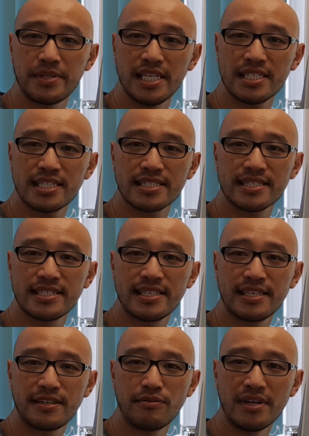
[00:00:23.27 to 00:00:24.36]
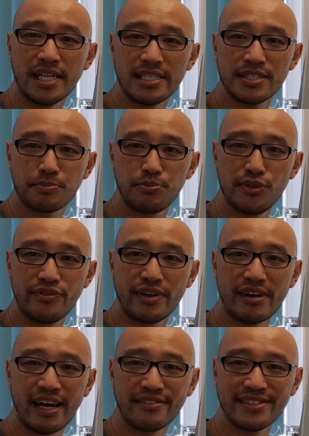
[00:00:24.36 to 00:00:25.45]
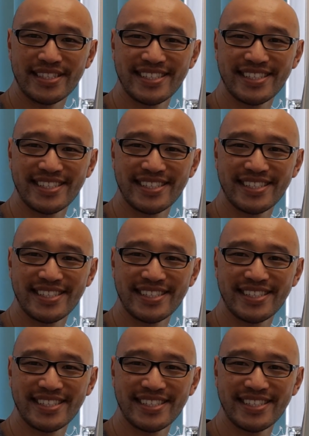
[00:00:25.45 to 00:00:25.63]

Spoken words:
is while I just move around.